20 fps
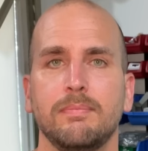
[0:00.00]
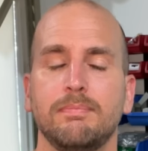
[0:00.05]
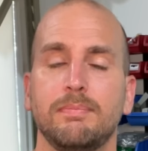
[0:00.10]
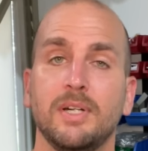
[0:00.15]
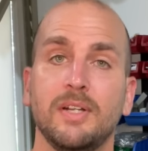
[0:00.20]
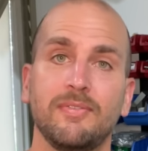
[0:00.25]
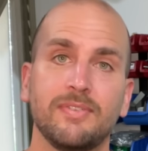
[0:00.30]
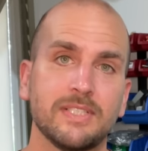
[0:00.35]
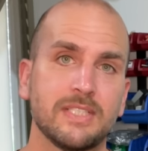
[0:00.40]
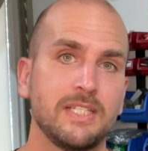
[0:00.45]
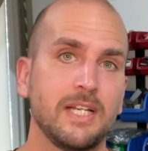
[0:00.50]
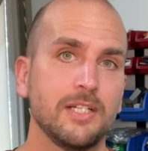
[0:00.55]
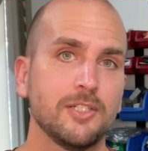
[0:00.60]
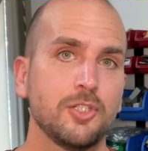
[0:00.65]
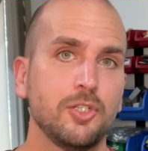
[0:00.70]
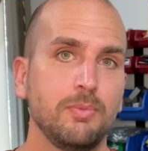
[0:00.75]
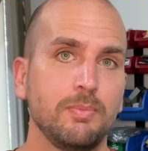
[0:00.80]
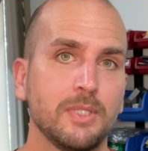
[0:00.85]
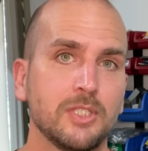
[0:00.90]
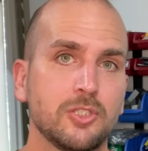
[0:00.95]
But if it's not
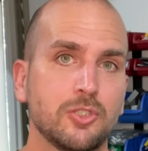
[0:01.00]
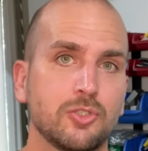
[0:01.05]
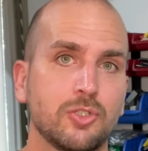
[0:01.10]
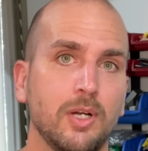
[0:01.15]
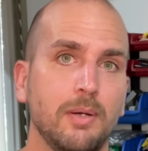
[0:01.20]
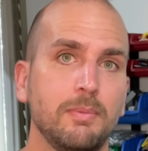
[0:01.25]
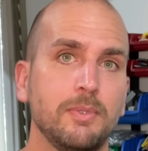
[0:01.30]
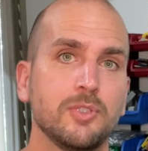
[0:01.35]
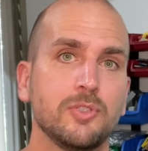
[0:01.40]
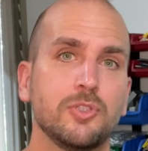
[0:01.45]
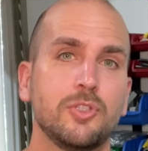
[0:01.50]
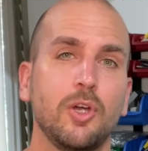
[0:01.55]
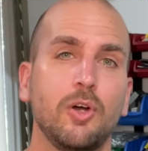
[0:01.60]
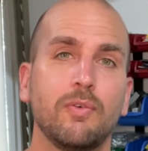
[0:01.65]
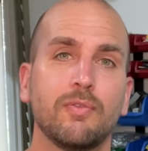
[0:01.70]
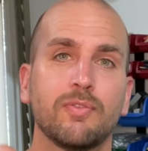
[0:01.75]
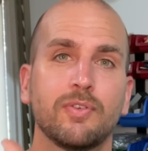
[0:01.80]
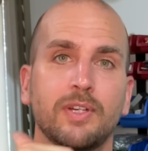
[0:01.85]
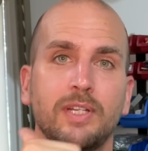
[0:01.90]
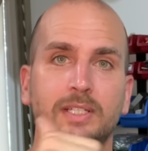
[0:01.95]
too much trouble,
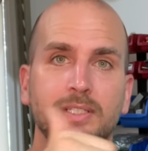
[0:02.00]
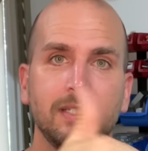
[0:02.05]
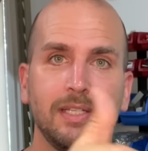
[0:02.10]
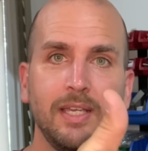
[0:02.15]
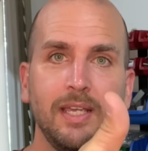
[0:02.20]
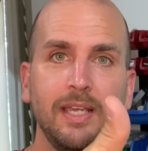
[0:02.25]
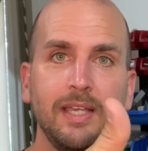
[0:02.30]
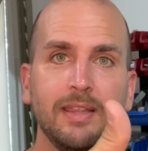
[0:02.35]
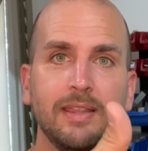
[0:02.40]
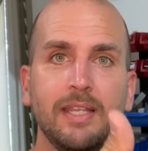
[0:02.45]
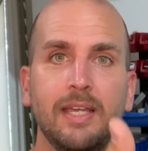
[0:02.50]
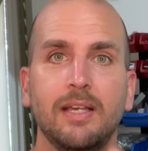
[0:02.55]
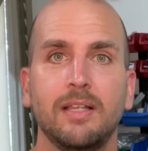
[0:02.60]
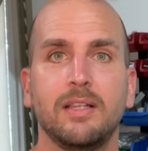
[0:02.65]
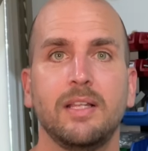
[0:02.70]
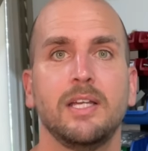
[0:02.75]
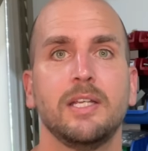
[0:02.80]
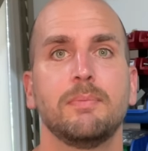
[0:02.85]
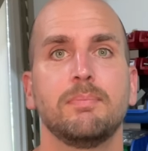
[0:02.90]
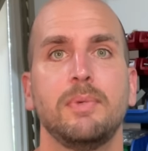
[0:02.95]
don't forget to hit that
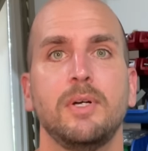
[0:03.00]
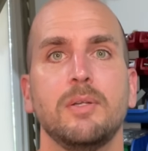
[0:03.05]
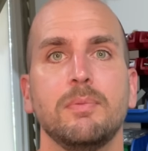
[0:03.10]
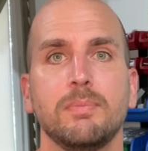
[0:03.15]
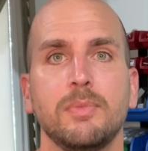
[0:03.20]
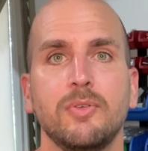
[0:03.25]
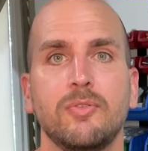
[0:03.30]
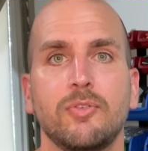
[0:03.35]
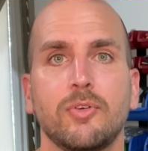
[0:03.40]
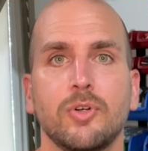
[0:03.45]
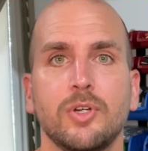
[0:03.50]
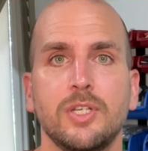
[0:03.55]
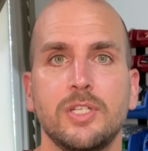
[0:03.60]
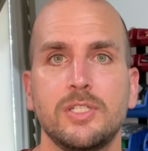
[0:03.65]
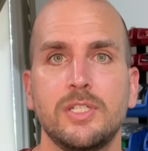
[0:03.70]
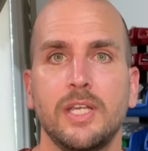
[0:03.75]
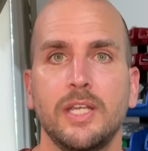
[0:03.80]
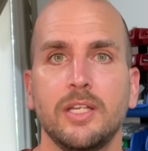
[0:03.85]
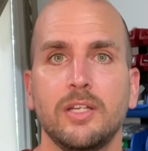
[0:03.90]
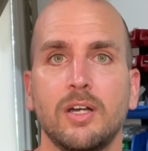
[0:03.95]
like button before you
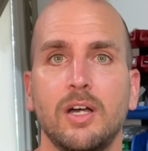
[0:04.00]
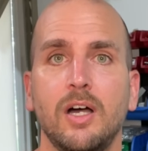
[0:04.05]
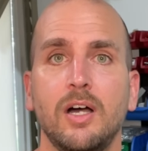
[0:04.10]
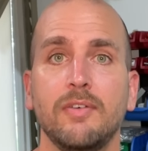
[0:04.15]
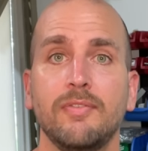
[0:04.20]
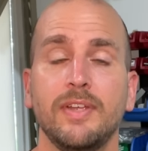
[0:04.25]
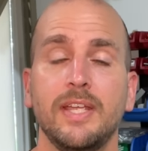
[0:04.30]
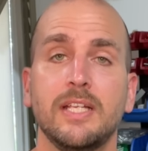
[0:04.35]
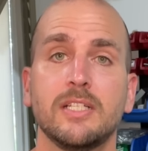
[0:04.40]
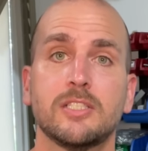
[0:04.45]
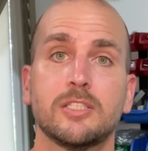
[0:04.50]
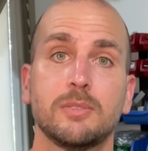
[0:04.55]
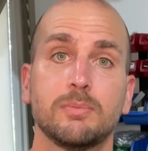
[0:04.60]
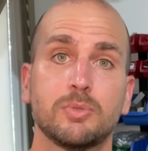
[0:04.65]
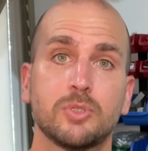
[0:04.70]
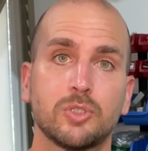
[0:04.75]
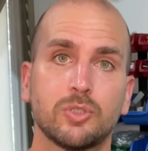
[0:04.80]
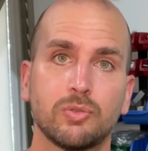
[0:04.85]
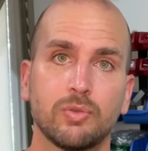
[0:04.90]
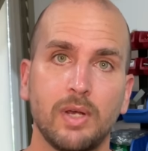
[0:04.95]
take off and
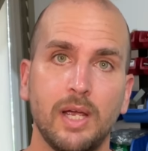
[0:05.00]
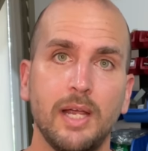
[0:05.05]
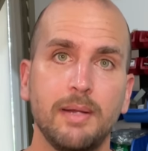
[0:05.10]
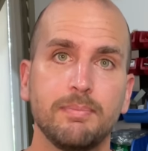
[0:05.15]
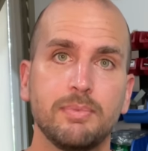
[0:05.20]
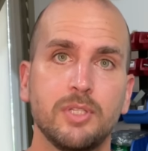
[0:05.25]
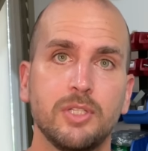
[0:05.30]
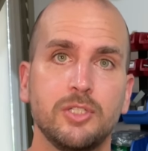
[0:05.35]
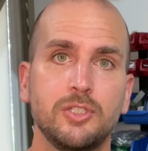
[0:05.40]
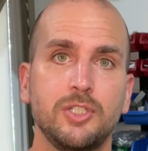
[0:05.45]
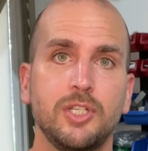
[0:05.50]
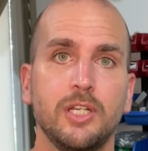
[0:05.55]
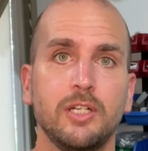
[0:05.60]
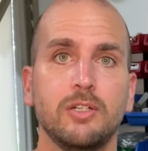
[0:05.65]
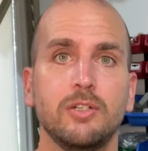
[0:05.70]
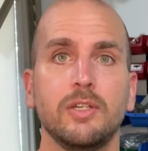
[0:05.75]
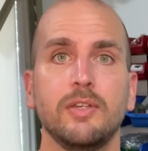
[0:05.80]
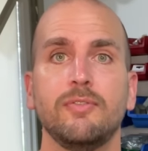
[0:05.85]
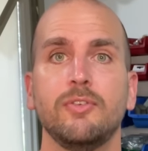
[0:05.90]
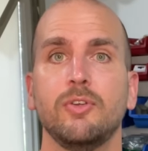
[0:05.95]
subscribe to the
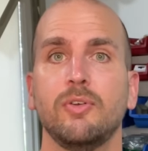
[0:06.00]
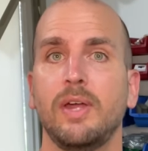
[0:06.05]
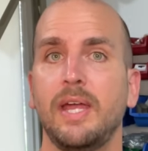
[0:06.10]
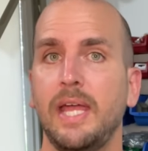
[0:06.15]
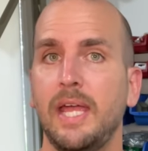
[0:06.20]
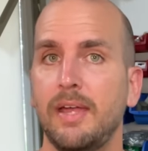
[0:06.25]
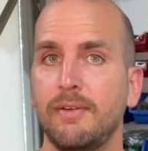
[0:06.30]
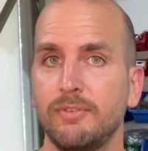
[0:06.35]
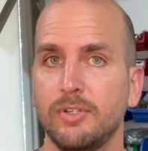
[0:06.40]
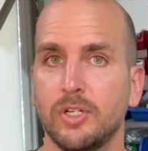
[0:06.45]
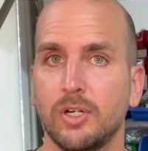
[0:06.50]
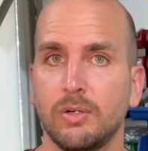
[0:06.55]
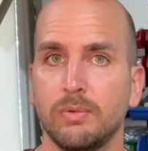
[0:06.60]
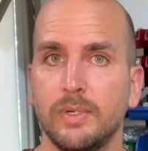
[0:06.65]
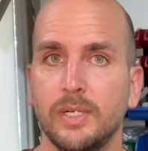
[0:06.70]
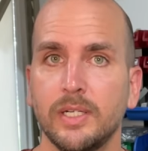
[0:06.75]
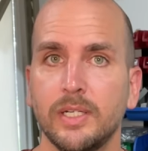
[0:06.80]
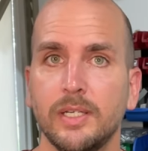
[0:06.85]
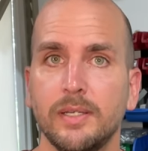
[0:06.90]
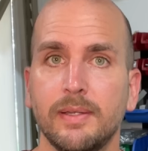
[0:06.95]
channel if you haven't
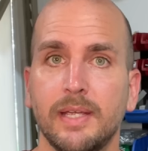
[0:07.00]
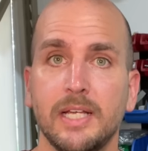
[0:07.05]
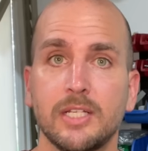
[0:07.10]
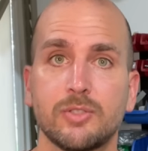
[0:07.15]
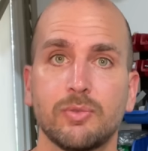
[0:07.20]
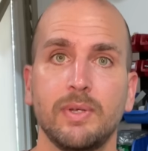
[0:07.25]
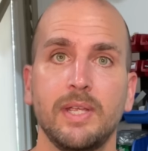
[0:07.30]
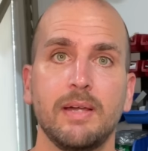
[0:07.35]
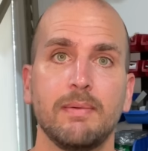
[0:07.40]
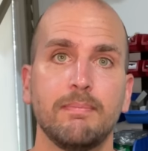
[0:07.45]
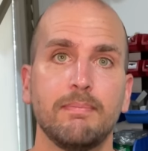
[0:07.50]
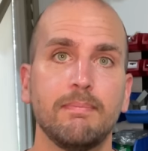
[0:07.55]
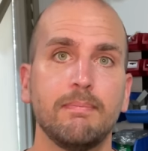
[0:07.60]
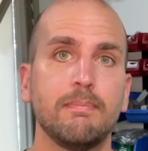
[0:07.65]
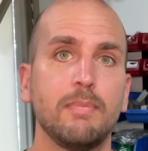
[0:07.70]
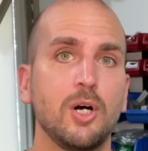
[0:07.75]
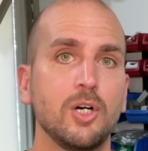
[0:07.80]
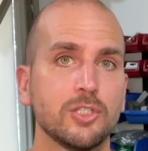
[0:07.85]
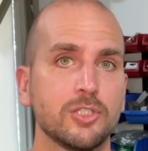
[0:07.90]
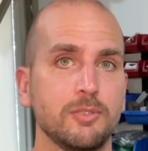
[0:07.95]
already as we have
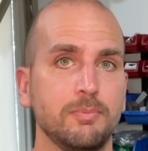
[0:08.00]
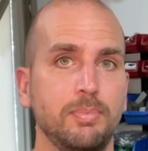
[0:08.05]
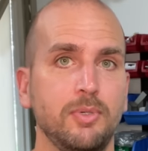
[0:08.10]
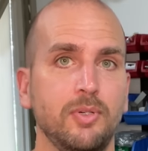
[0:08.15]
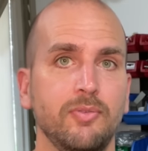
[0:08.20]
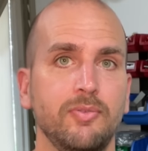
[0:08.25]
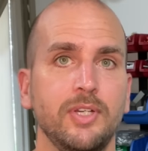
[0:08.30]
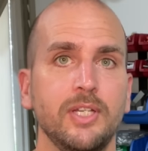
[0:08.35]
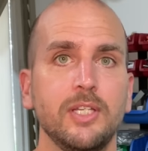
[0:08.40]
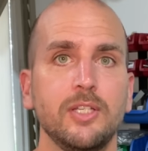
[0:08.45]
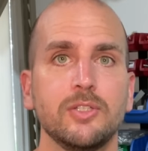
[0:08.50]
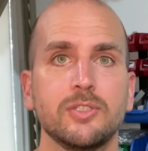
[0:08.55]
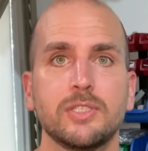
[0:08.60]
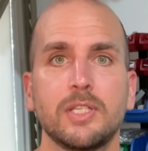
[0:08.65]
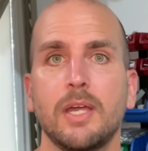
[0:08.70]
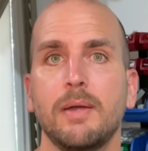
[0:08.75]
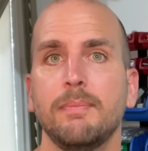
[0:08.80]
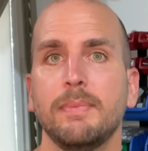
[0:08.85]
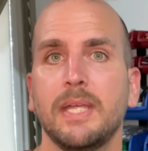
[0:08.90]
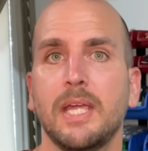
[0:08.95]
multiple multiple videos
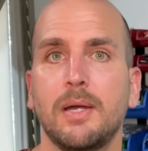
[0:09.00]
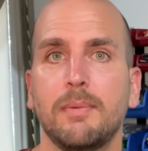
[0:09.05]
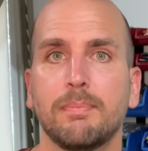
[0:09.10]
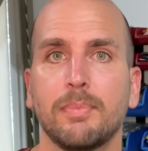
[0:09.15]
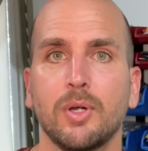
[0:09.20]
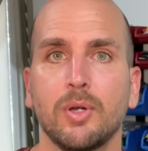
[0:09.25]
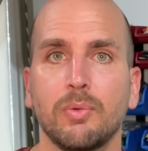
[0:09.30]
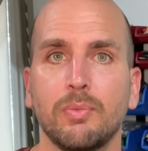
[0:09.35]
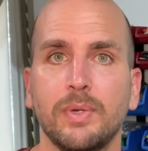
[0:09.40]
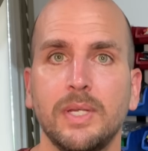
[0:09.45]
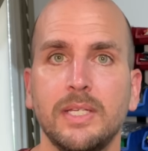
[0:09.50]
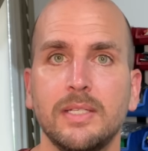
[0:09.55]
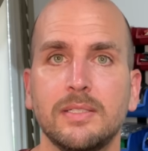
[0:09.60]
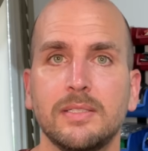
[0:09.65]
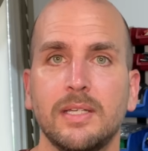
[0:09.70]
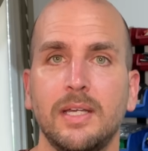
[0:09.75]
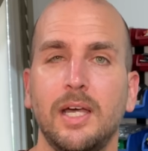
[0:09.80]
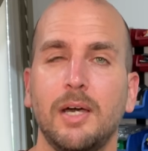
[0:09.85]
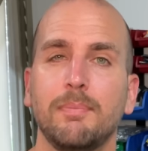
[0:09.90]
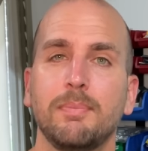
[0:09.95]
coming out per week
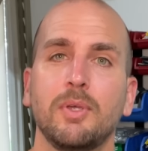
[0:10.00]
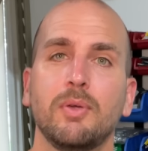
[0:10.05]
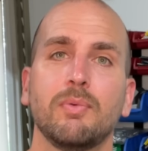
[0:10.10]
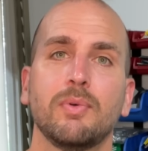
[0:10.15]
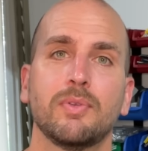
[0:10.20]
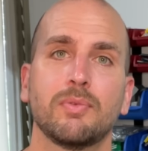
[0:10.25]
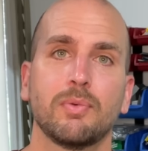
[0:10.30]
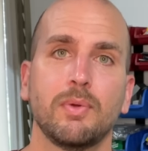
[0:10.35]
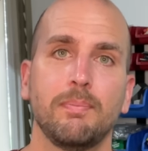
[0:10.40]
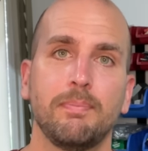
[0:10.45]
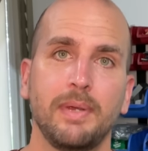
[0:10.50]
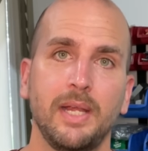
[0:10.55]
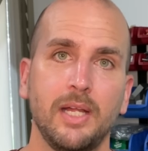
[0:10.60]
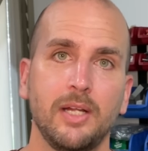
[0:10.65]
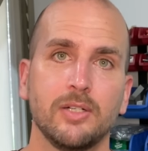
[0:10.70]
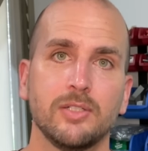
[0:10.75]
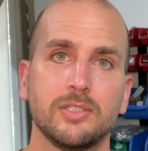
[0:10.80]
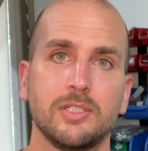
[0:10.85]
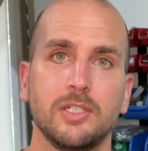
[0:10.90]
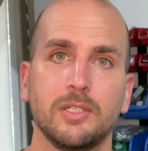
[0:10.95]
to help you with
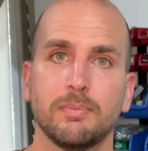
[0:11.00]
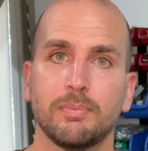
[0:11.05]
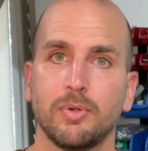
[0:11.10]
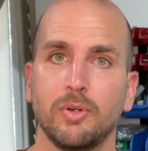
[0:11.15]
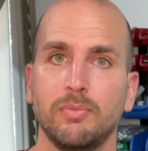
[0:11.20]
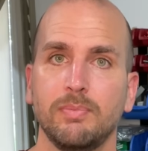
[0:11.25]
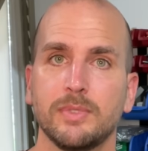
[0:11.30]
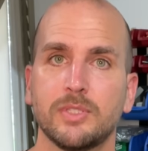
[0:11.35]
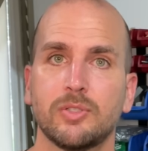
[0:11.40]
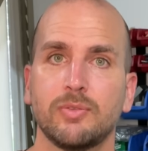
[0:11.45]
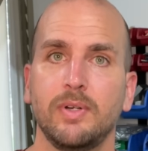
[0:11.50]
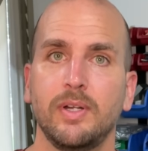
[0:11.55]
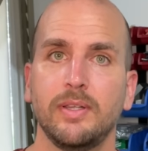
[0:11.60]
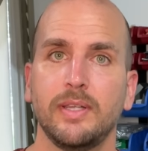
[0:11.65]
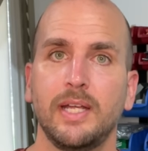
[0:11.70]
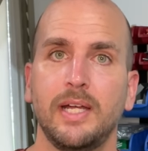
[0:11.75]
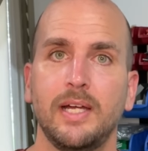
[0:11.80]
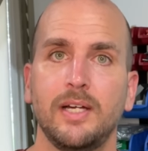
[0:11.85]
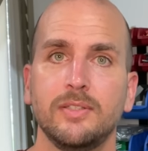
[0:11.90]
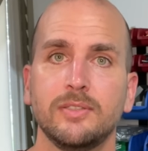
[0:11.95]
repairs and improvements around
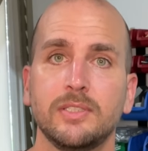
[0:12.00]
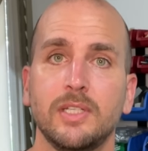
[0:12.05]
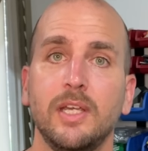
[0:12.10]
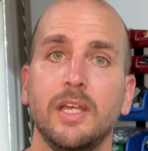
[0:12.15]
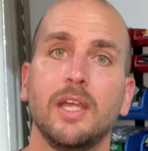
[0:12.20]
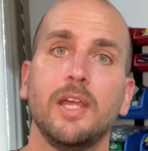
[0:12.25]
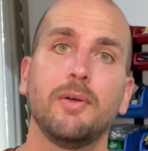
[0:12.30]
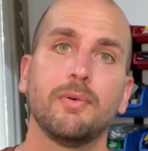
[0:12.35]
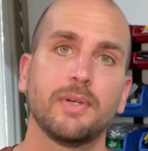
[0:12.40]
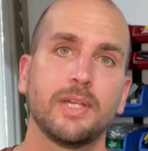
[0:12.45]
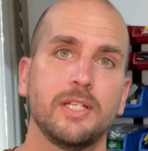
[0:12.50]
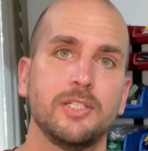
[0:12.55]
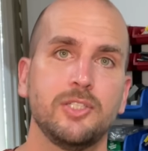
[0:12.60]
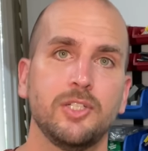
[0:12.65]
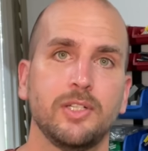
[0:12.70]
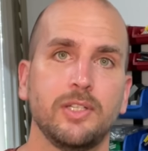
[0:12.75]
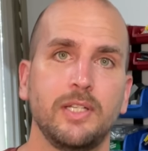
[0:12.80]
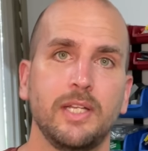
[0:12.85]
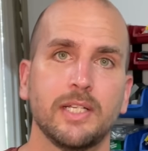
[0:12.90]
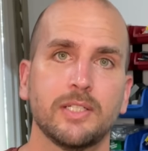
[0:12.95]
the house, and we'll catch
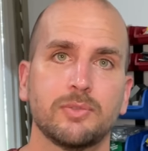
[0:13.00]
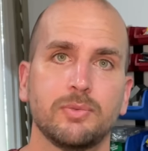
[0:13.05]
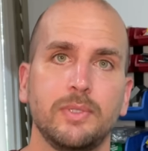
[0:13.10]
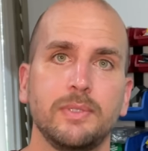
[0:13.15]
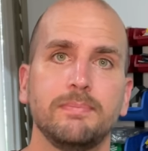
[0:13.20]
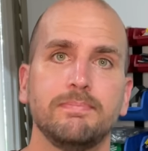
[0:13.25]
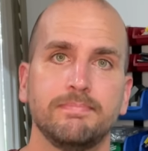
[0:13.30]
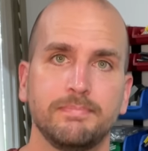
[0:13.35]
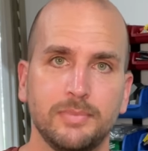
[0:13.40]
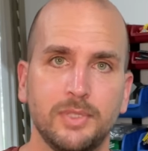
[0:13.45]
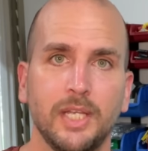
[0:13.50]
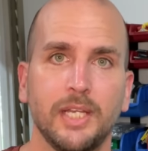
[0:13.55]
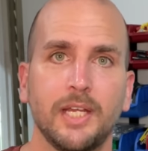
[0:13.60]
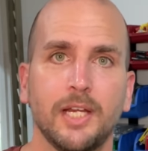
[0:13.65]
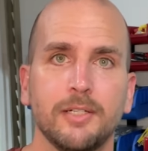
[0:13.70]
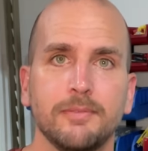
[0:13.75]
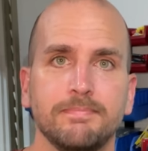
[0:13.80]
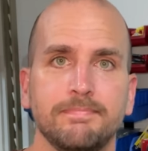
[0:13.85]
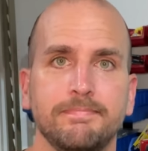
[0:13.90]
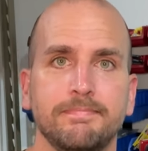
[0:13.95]
you on the next one. Take care.